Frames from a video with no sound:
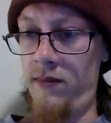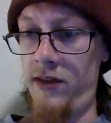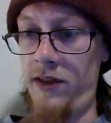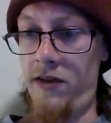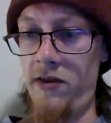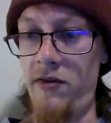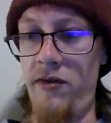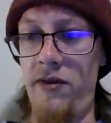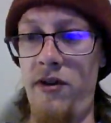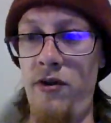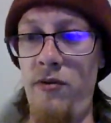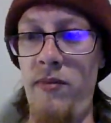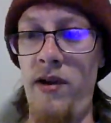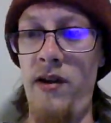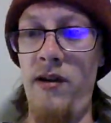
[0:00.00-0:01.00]
It's on
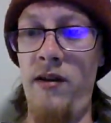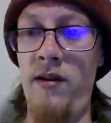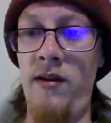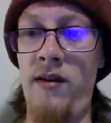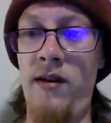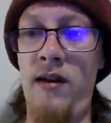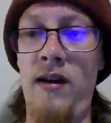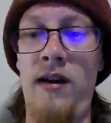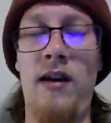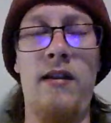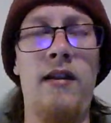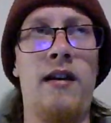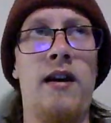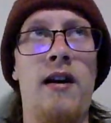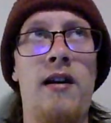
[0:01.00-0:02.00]
Tubi. I
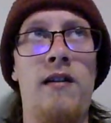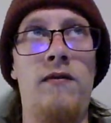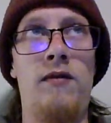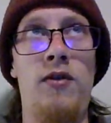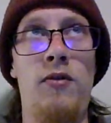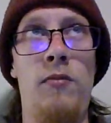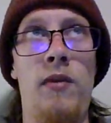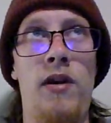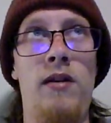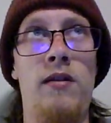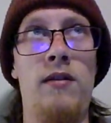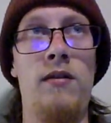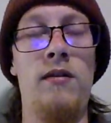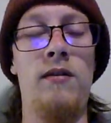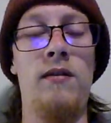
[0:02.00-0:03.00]
think I have Tubi.
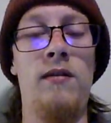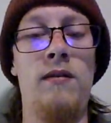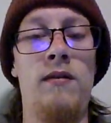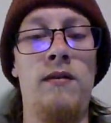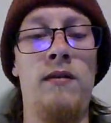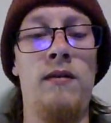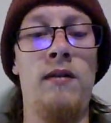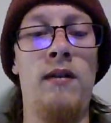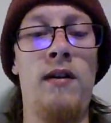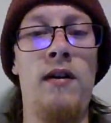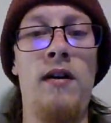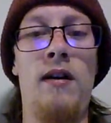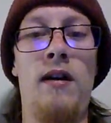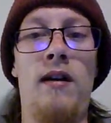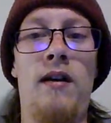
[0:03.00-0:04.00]

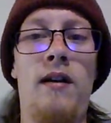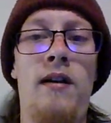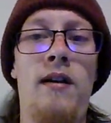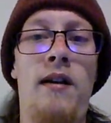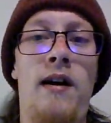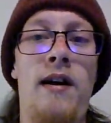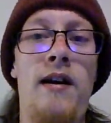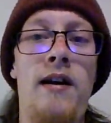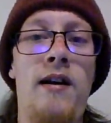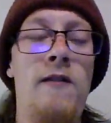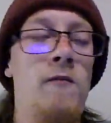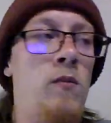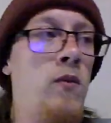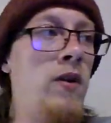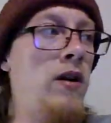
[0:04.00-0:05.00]
I
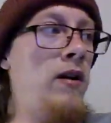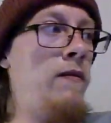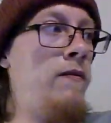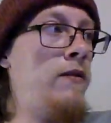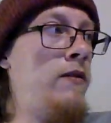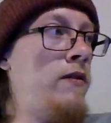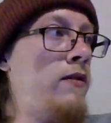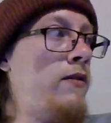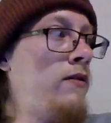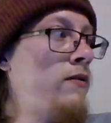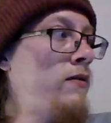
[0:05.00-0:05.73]
have whatever.